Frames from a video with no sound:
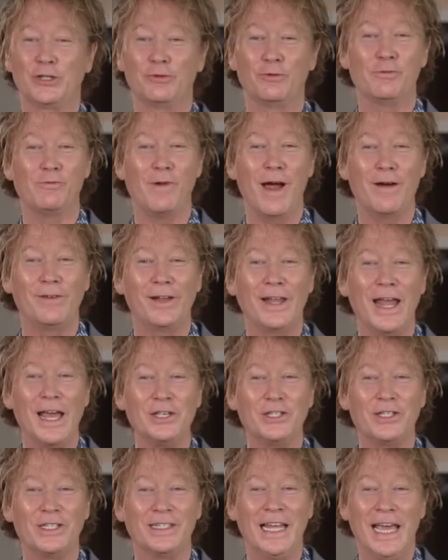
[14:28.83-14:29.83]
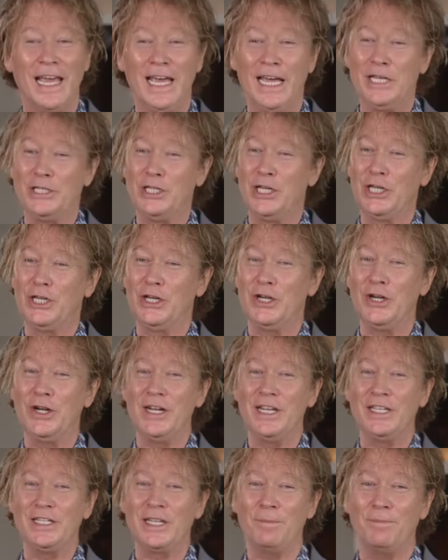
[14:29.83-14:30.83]
through Revelation. Is it
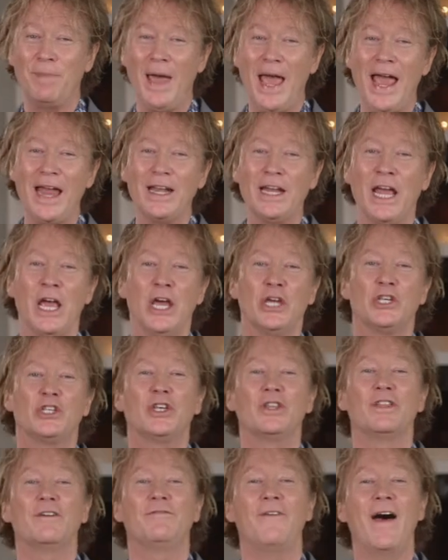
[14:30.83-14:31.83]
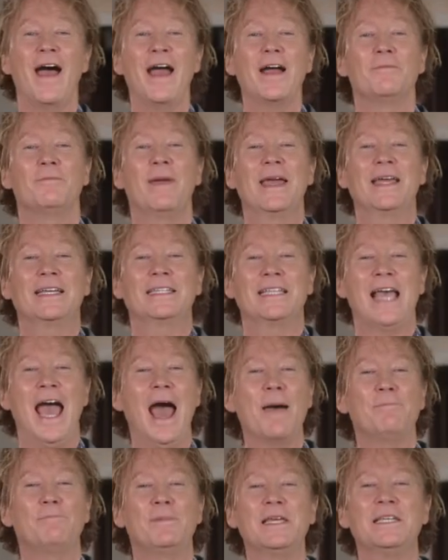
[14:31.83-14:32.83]
good? Is it bad? Should the fire make us
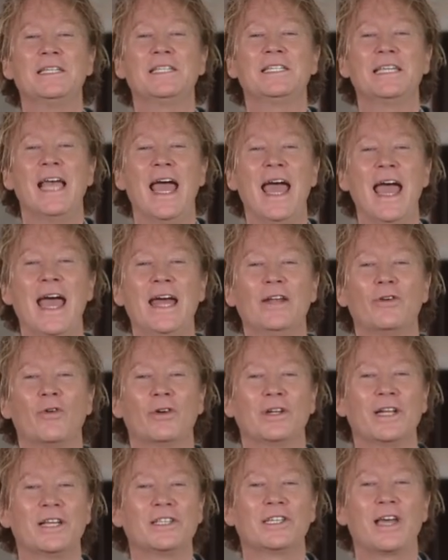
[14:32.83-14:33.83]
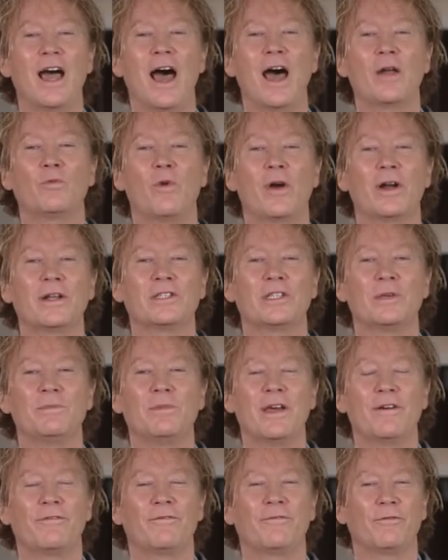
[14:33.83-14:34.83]
happy, sad, or does God want us to
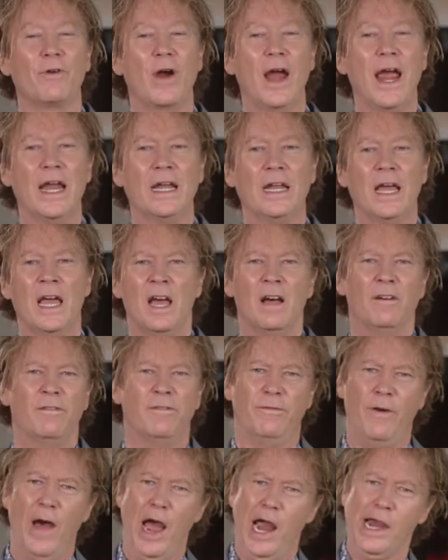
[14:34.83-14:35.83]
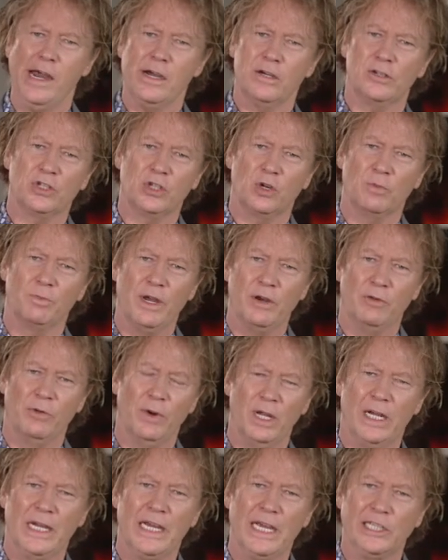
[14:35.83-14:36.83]
be afraid? Fire, so be
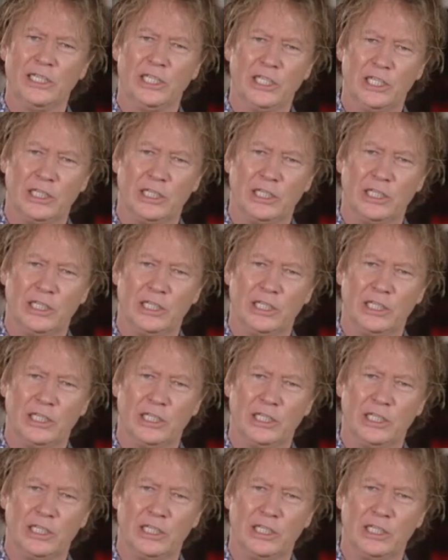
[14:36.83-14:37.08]
really, a,